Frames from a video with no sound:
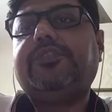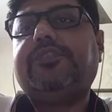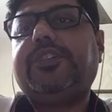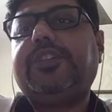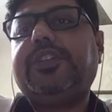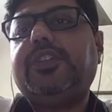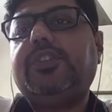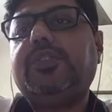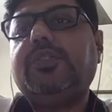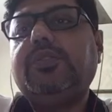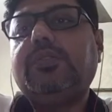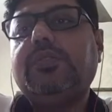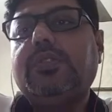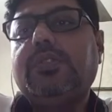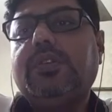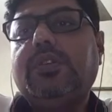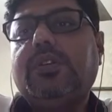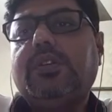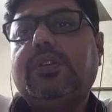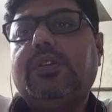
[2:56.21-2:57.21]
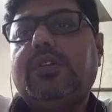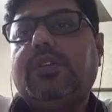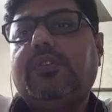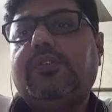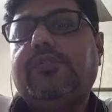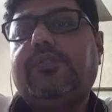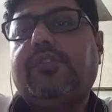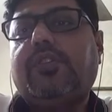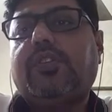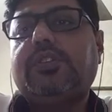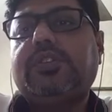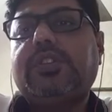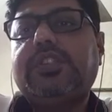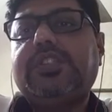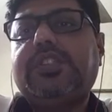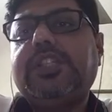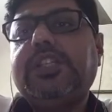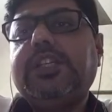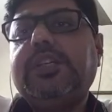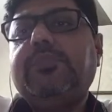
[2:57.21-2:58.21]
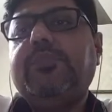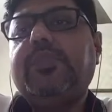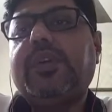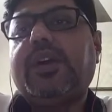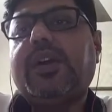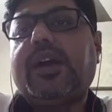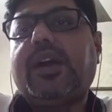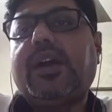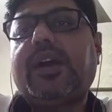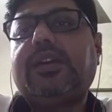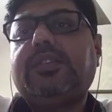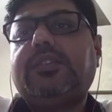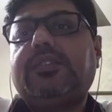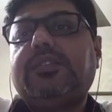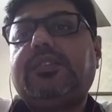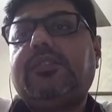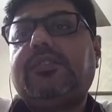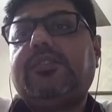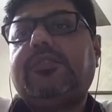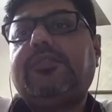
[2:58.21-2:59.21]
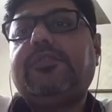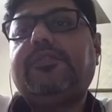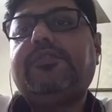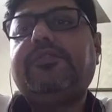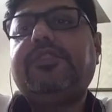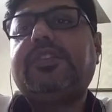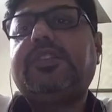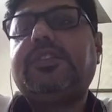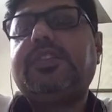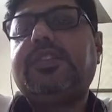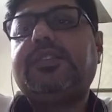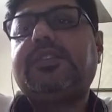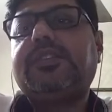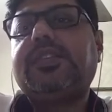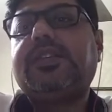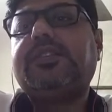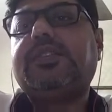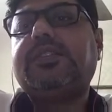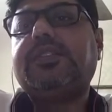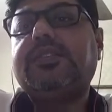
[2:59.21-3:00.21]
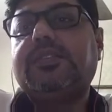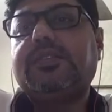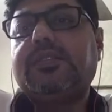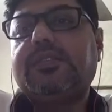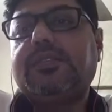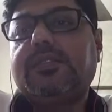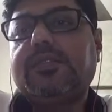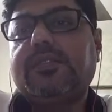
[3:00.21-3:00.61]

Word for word: video for the gym and fitness centers